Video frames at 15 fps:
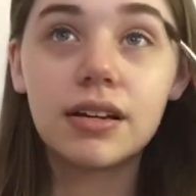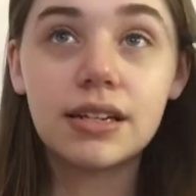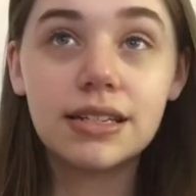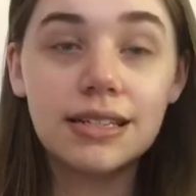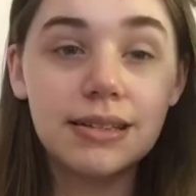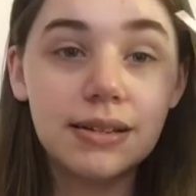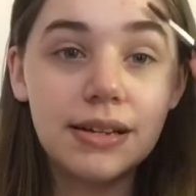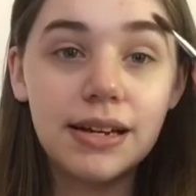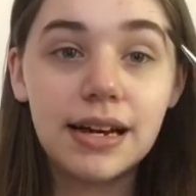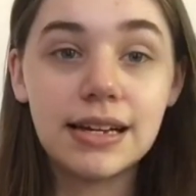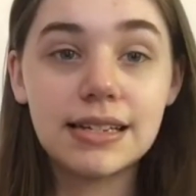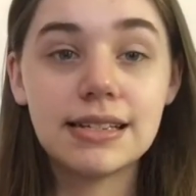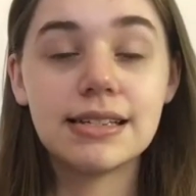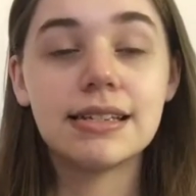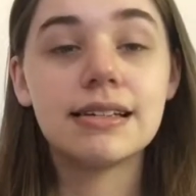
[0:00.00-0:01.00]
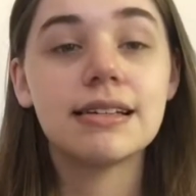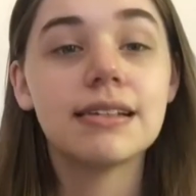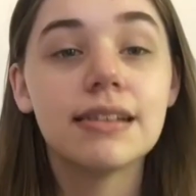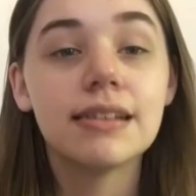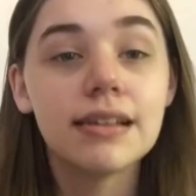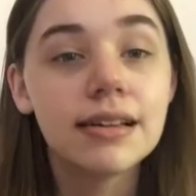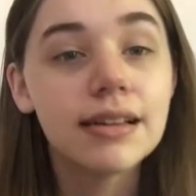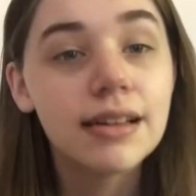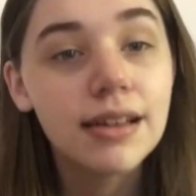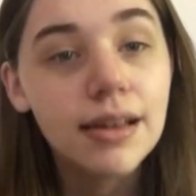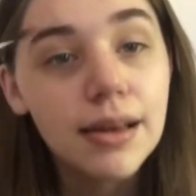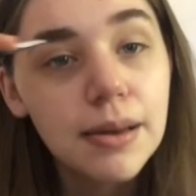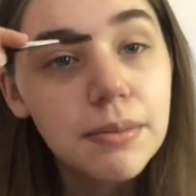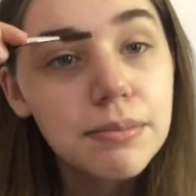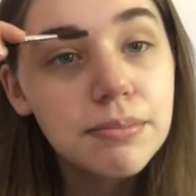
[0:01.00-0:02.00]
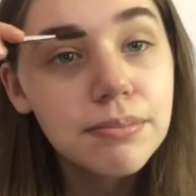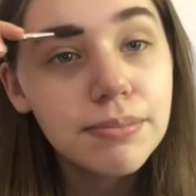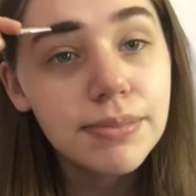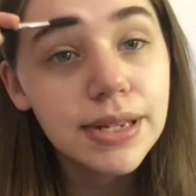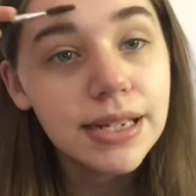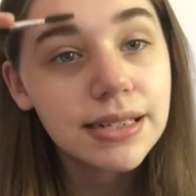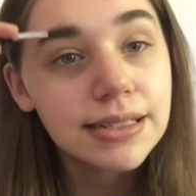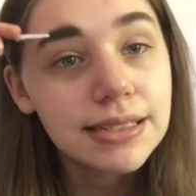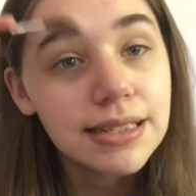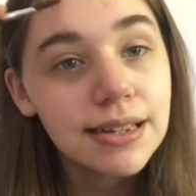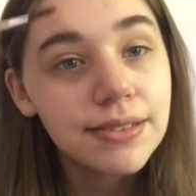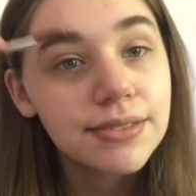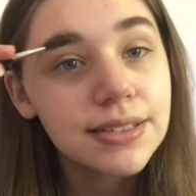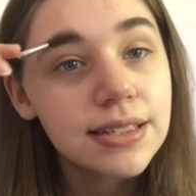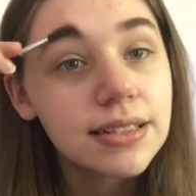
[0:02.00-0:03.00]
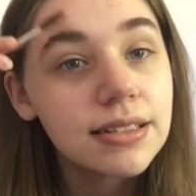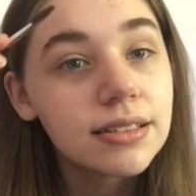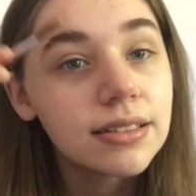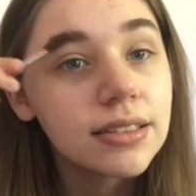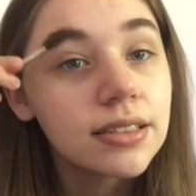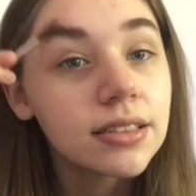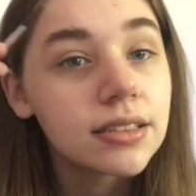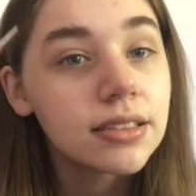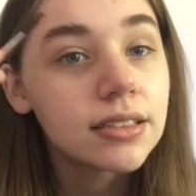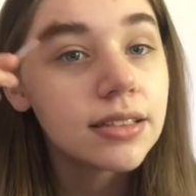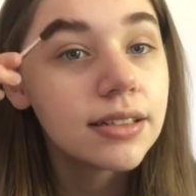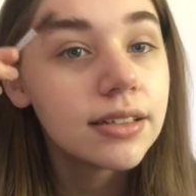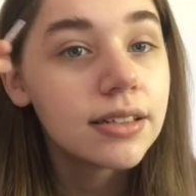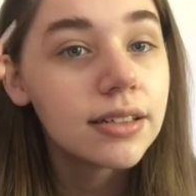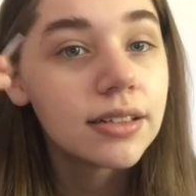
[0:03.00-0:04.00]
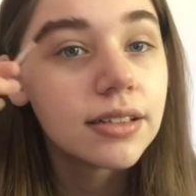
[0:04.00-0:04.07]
because we got to make ourselves look good.